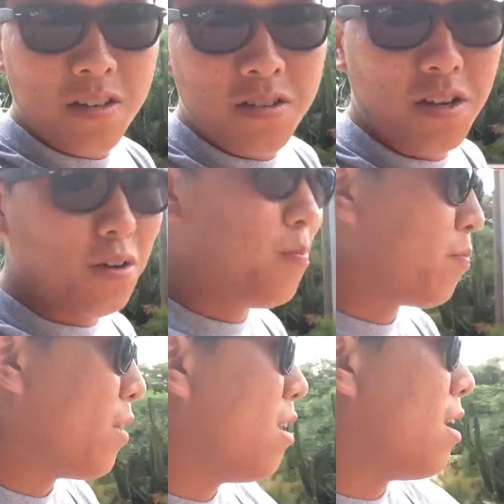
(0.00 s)
So,
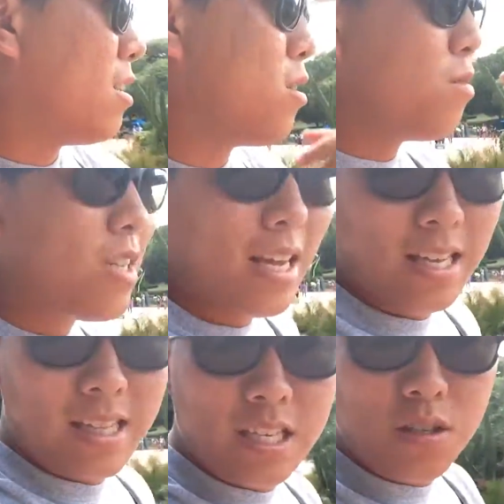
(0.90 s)
as I was
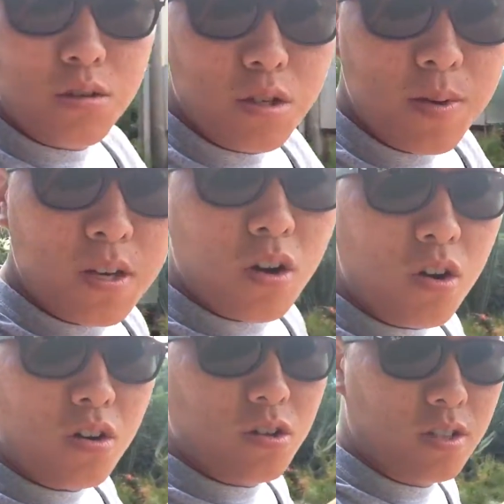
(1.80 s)
saying, this used to be
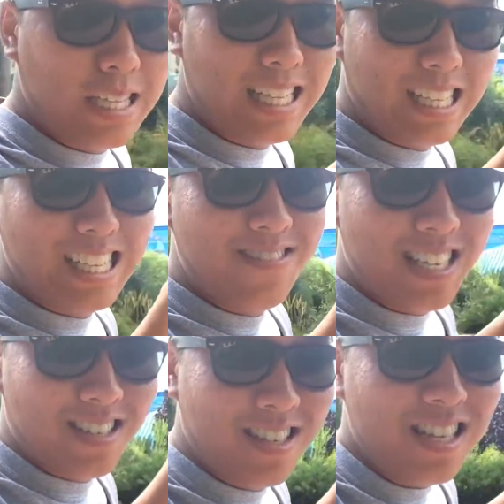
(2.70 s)
called the
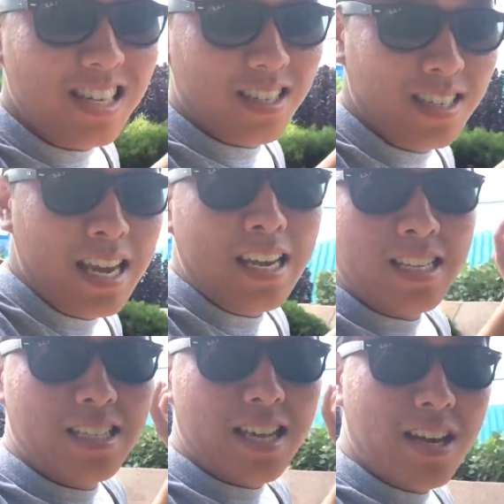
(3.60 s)
Living Seas.
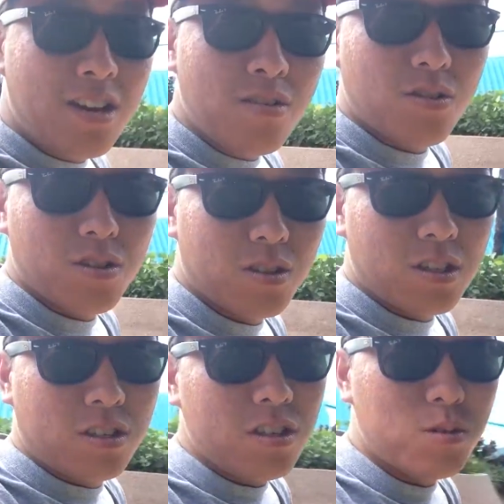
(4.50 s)
It is now
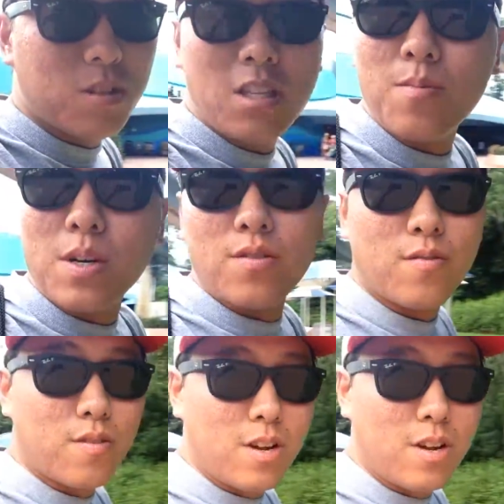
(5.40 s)
the Seas with Nemo and